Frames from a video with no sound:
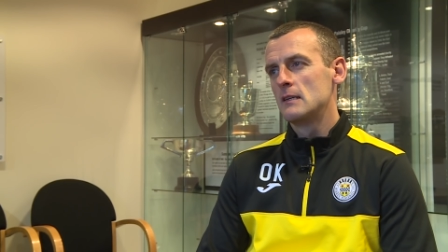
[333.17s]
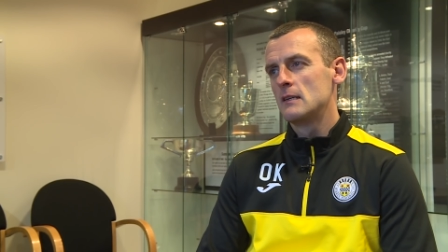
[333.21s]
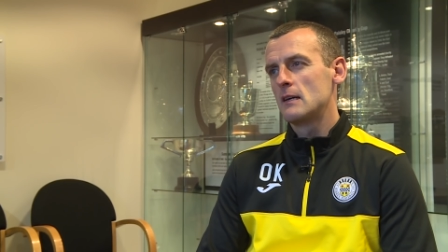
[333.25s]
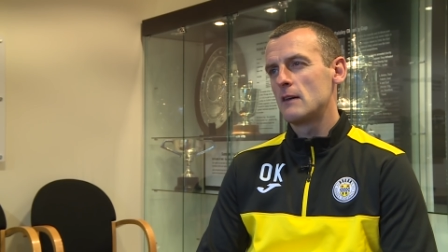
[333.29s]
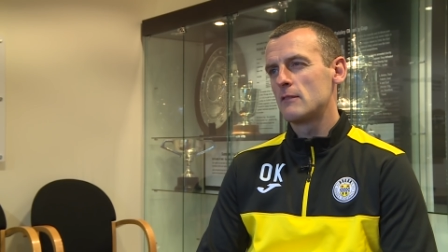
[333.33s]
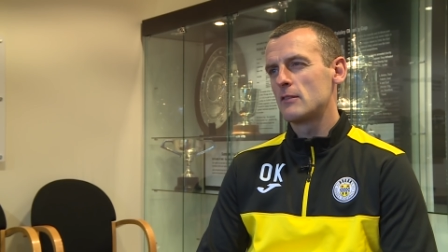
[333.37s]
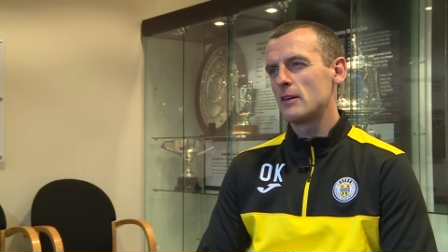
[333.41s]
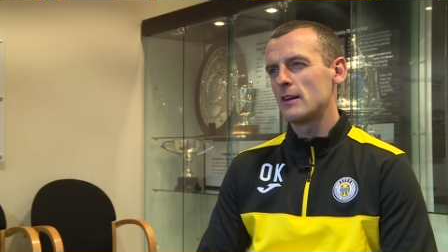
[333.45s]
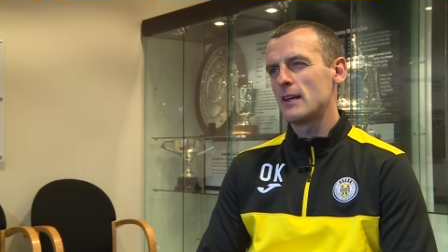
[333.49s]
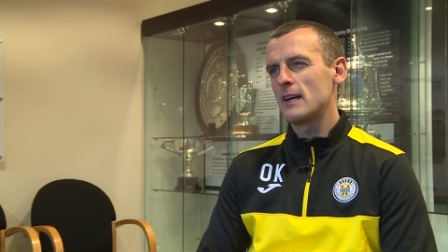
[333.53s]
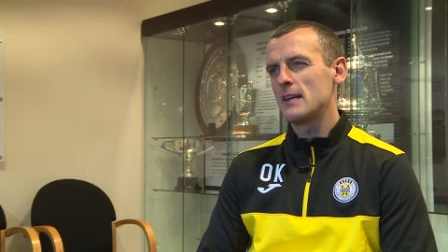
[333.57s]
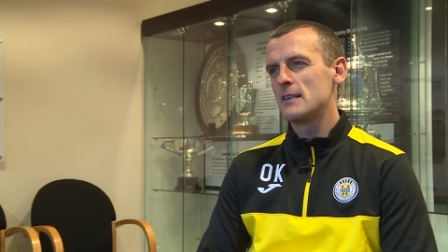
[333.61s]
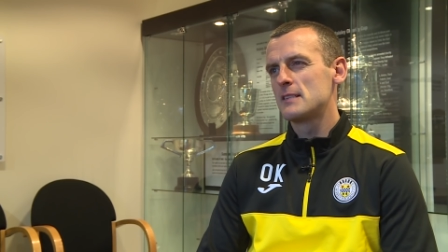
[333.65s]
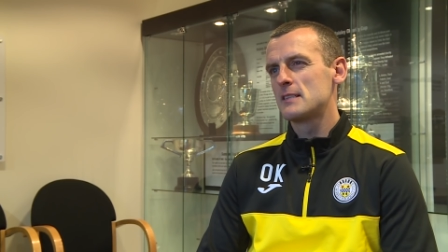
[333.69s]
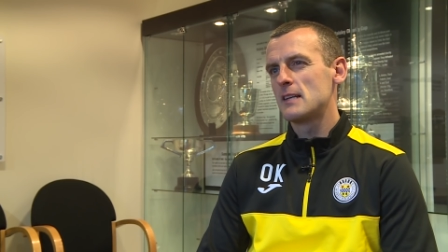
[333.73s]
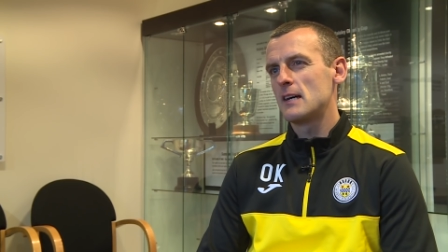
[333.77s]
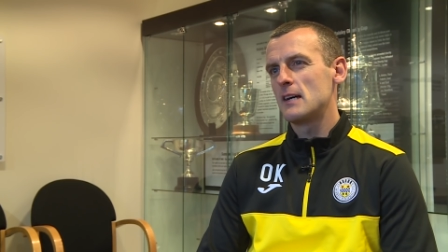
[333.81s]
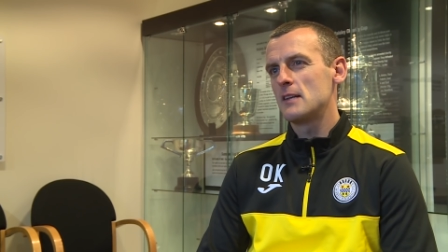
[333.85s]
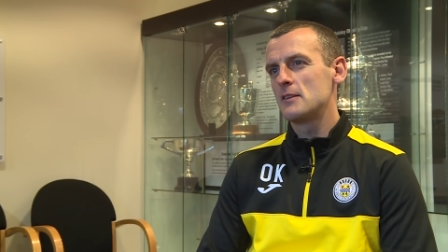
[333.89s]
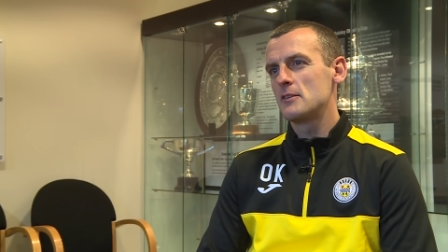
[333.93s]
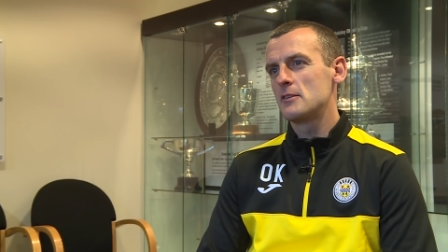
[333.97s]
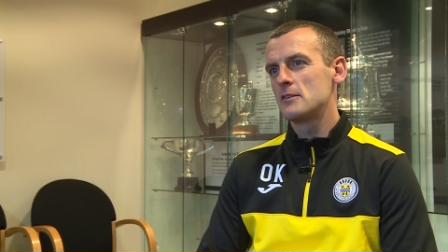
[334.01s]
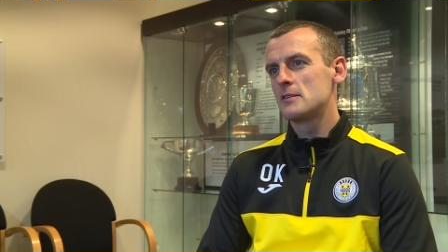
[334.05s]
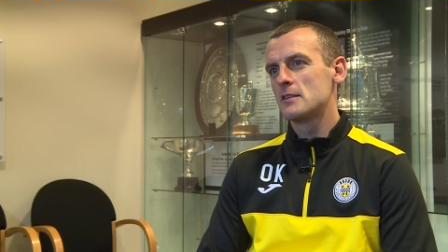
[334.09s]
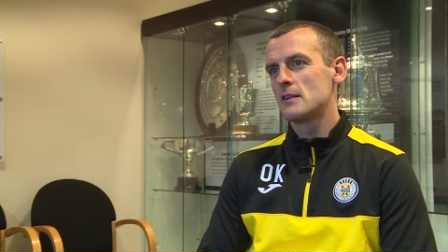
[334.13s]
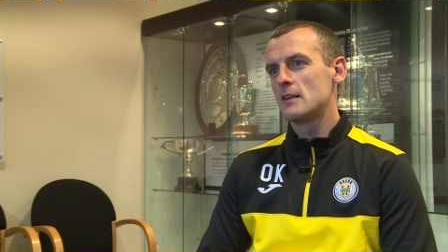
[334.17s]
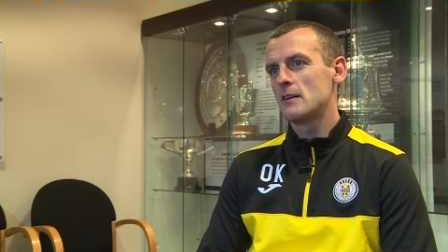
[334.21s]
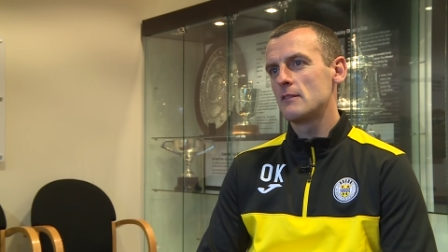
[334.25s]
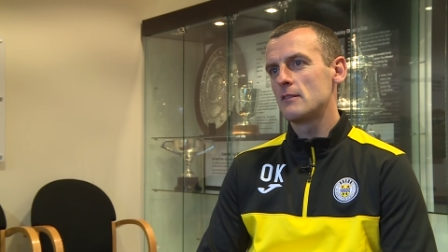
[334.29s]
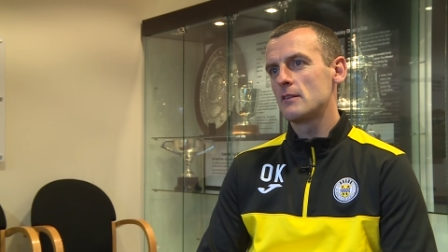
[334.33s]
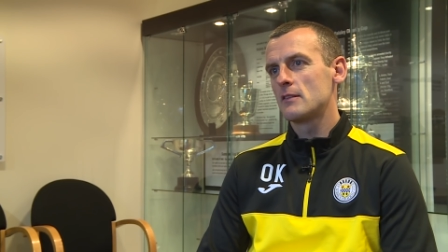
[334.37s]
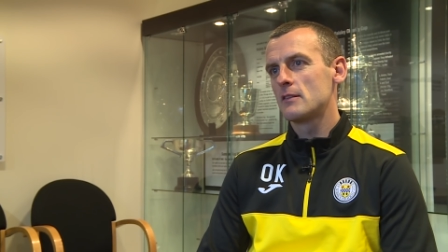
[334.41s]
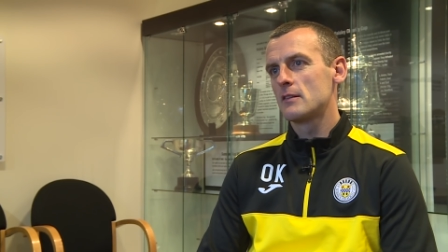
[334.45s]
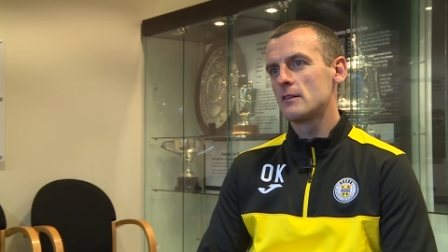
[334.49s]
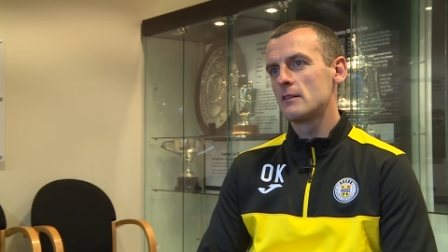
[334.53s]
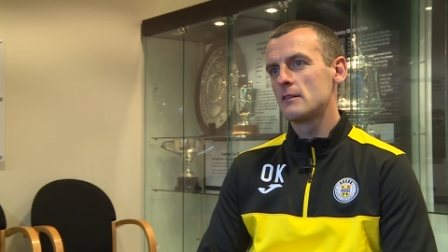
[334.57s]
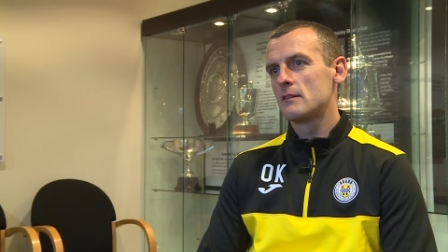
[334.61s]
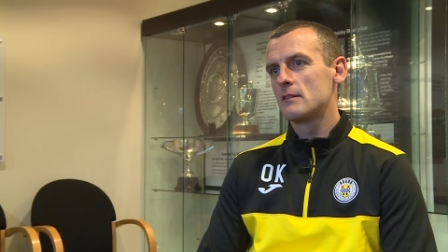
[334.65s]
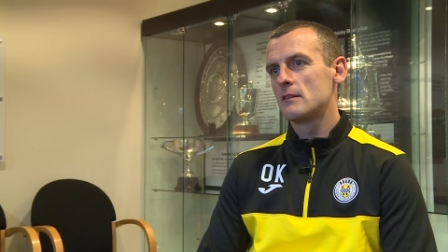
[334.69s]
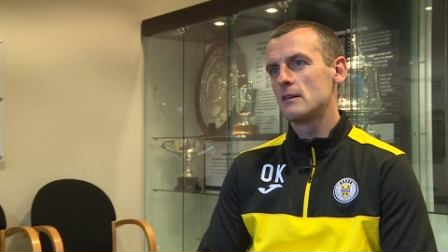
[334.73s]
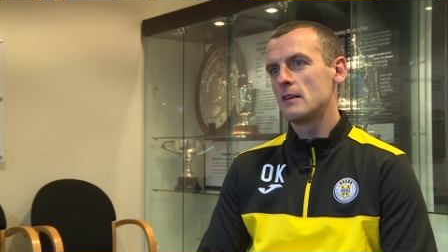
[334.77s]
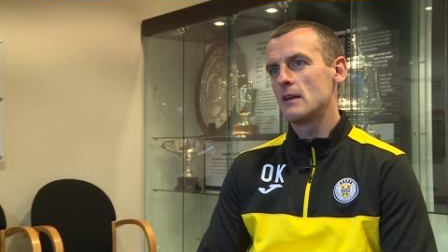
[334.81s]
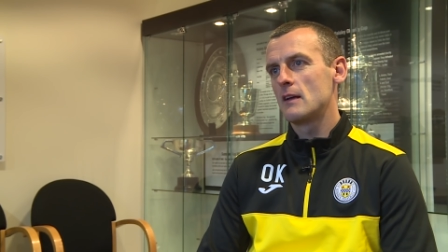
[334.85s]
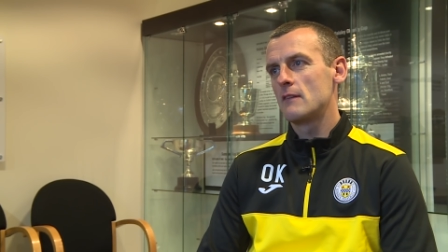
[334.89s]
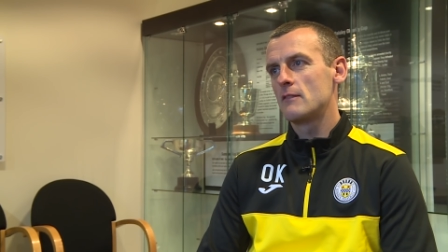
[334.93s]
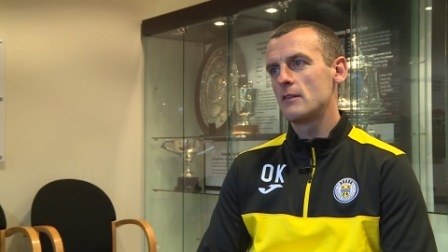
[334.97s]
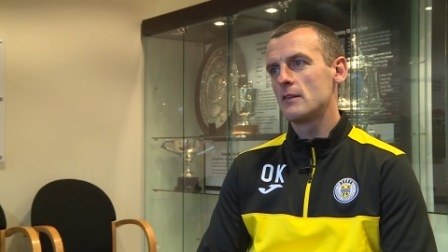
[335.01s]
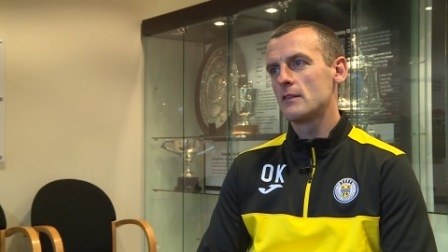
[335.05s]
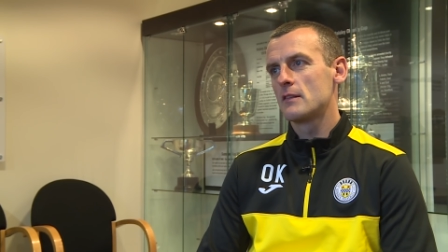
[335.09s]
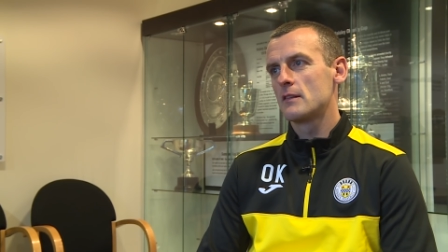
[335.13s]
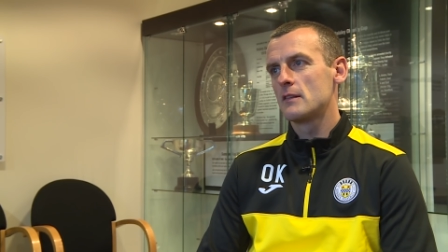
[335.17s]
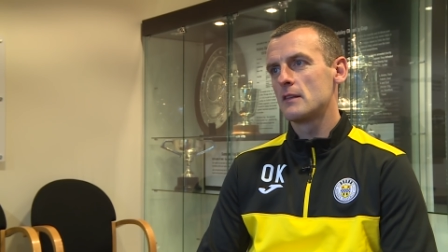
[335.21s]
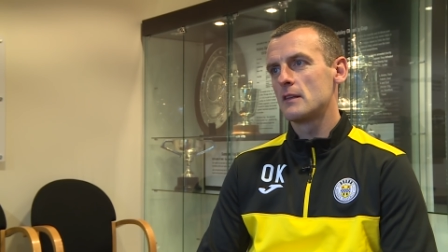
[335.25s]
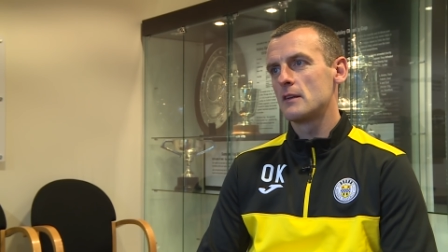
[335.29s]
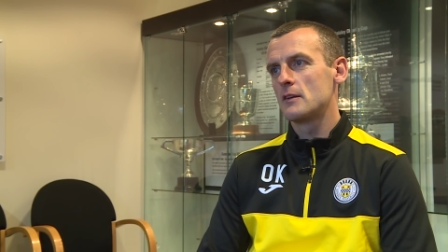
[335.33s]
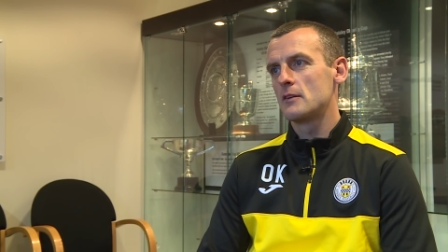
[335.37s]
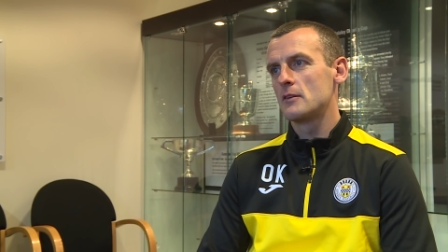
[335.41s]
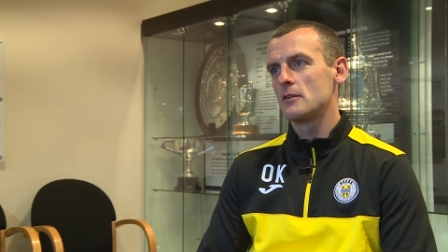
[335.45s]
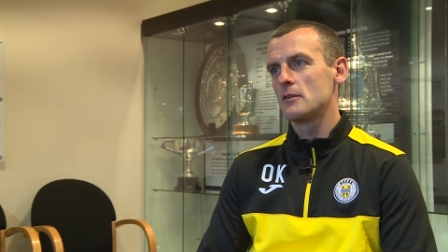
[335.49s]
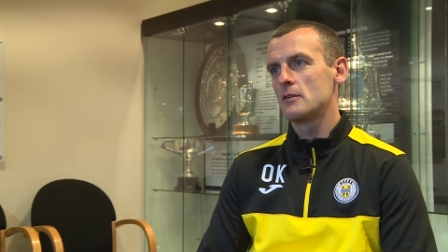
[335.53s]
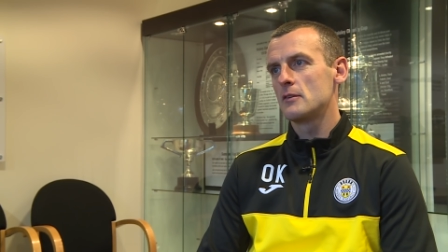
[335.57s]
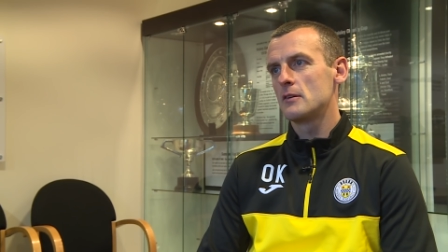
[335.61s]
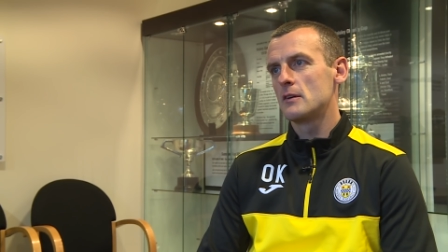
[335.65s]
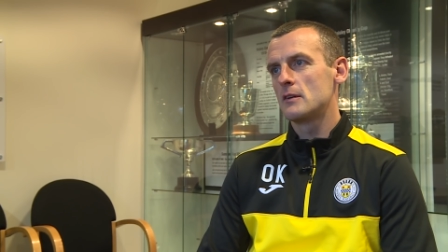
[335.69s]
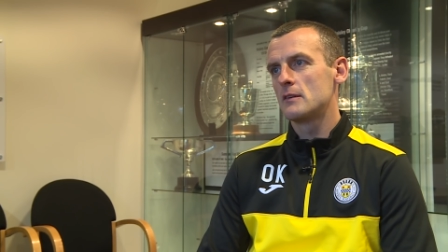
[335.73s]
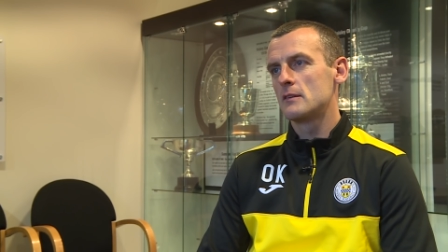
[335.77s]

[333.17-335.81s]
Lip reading: I've got high standards in everything that I do,